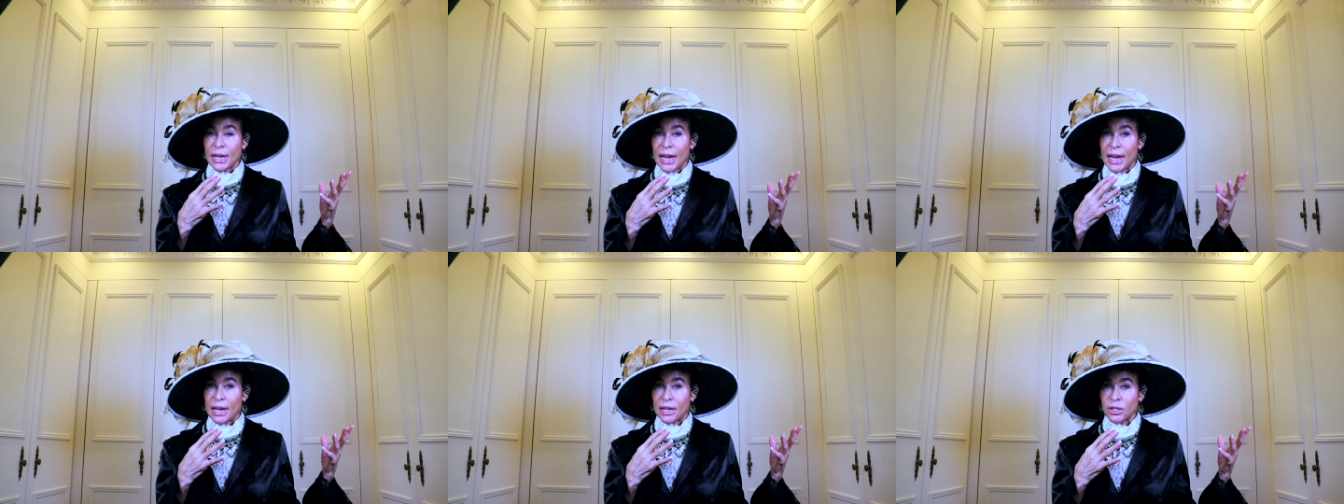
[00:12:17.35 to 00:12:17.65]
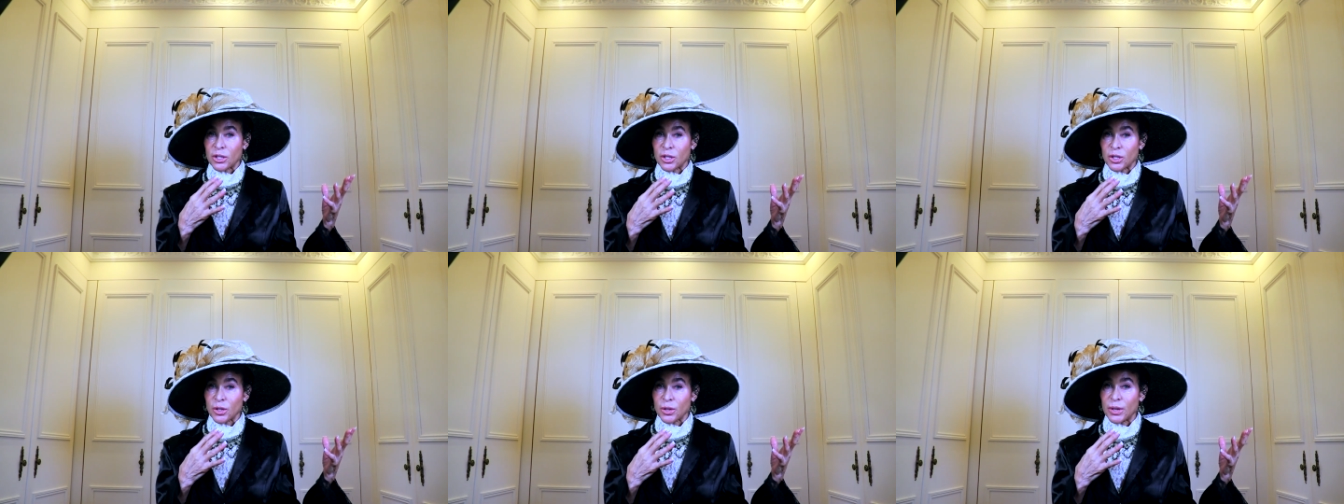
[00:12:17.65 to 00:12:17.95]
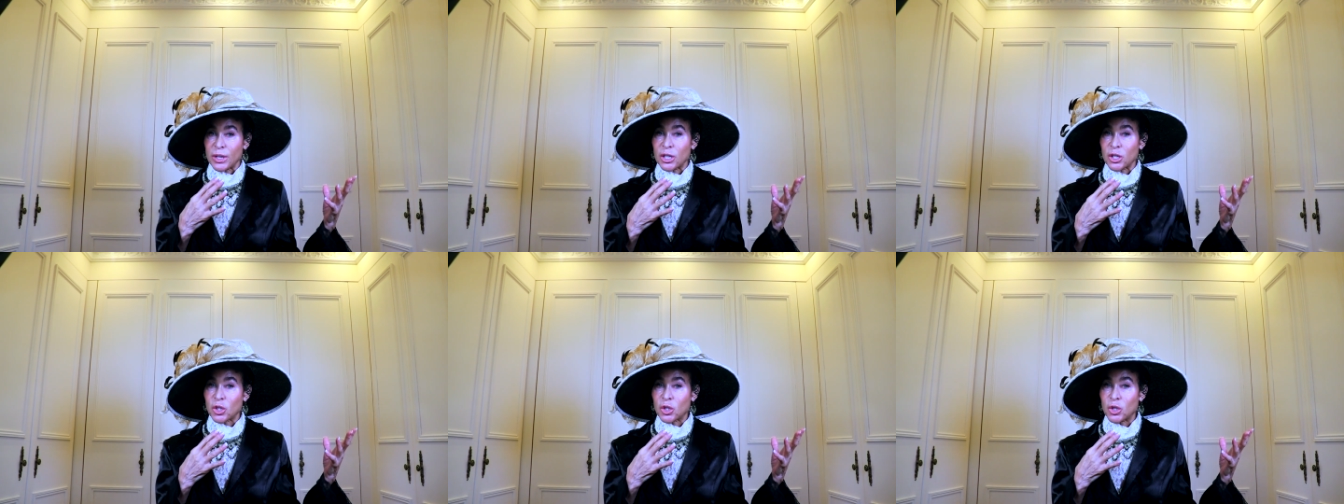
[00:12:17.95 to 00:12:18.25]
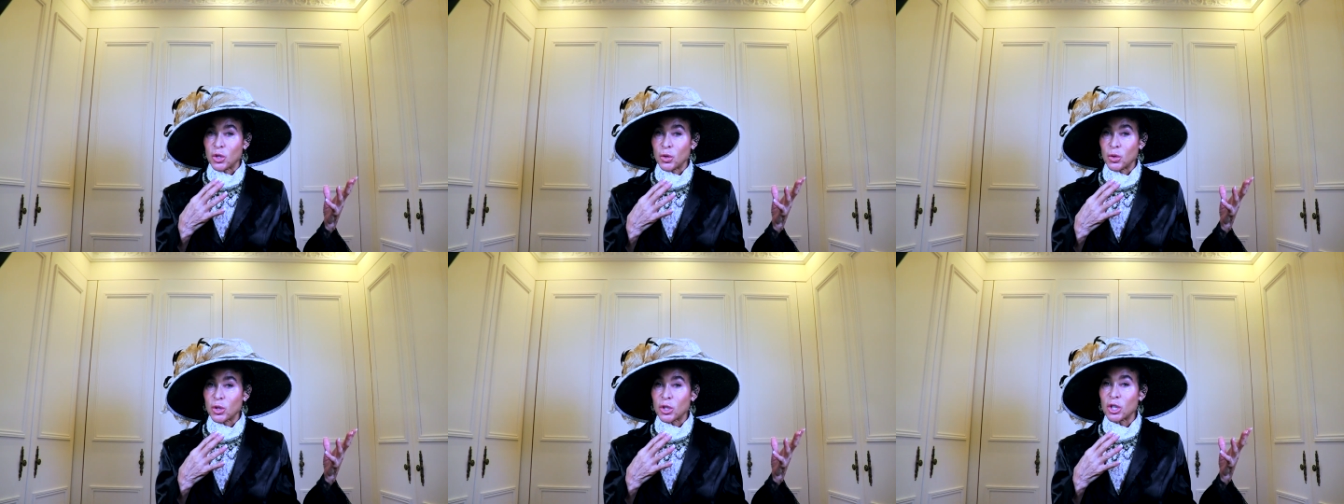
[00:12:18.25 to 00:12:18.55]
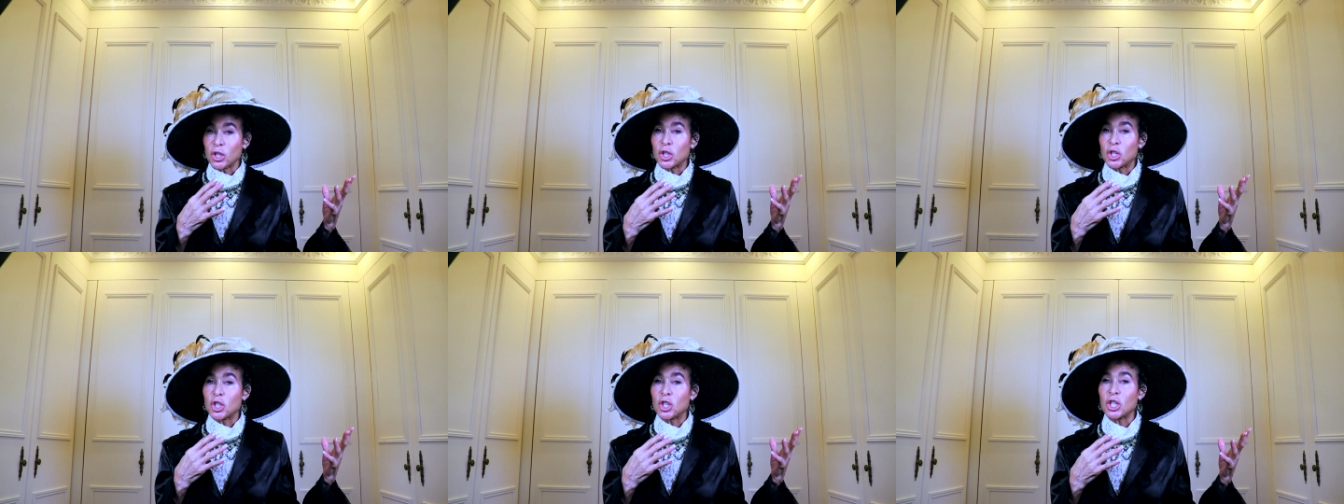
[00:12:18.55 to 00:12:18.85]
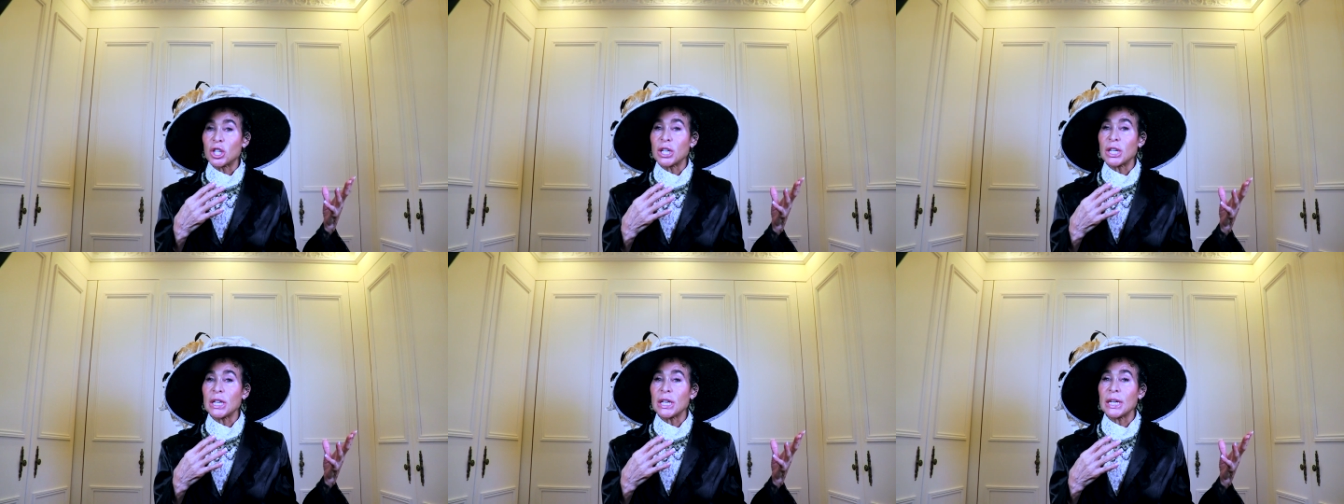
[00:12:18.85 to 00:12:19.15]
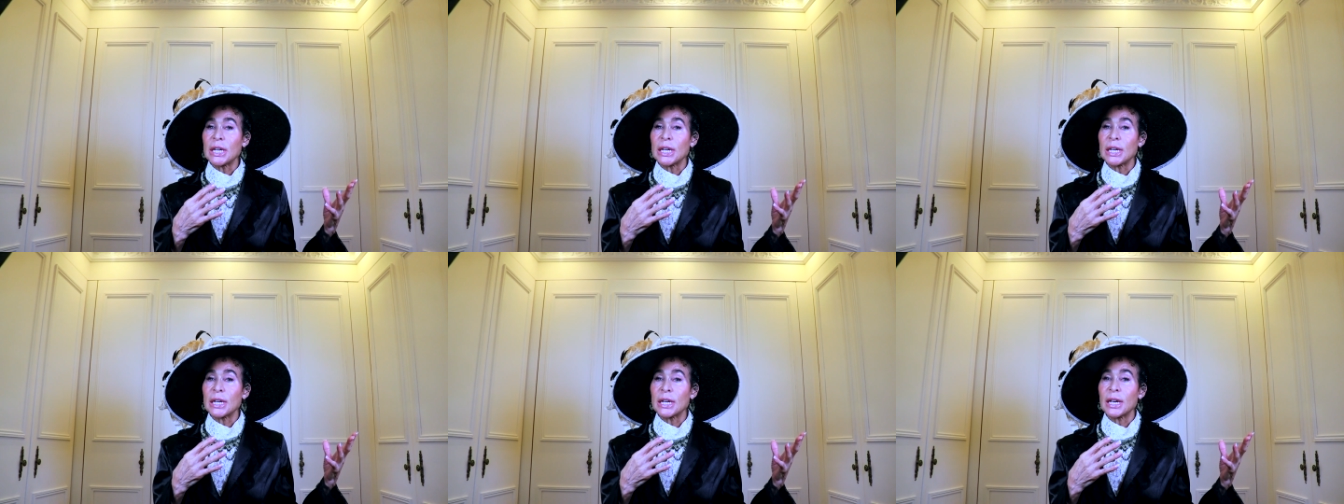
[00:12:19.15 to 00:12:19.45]
cancer is due to
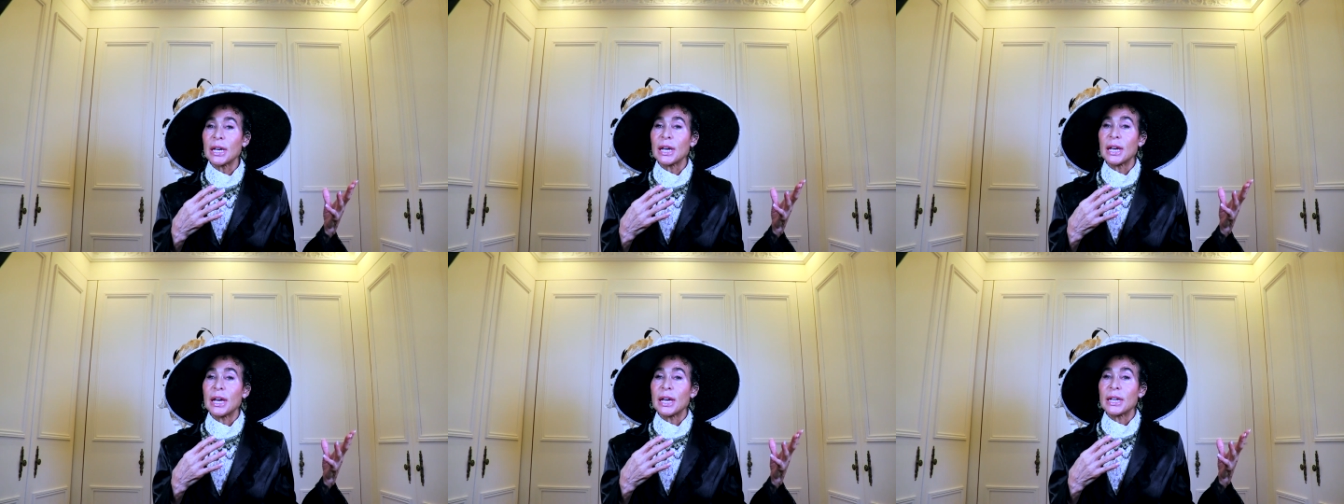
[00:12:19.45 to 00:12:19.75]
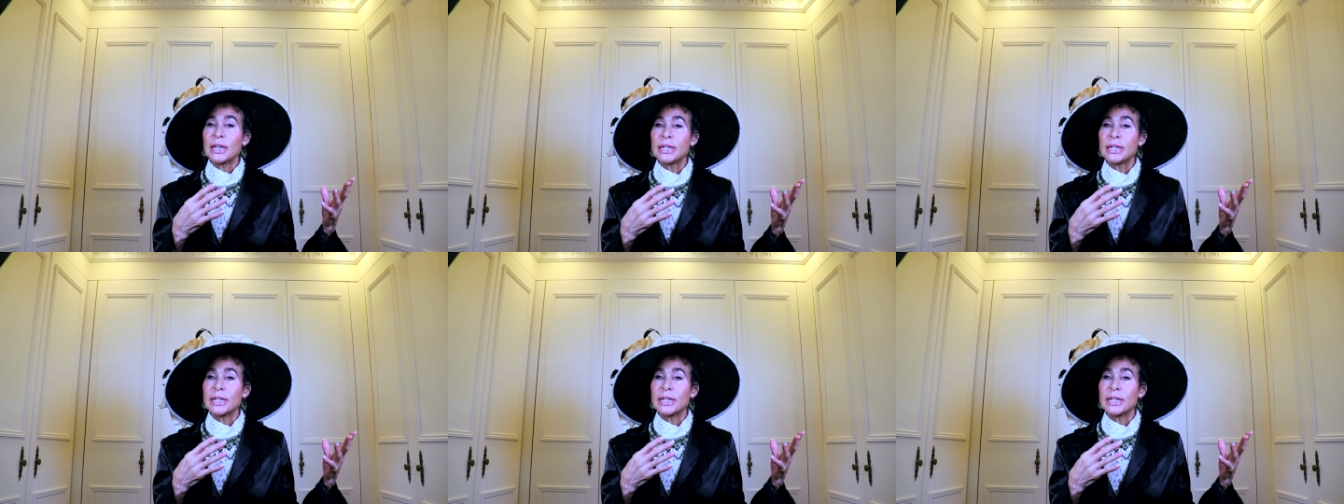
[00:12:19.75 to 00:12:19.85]
gene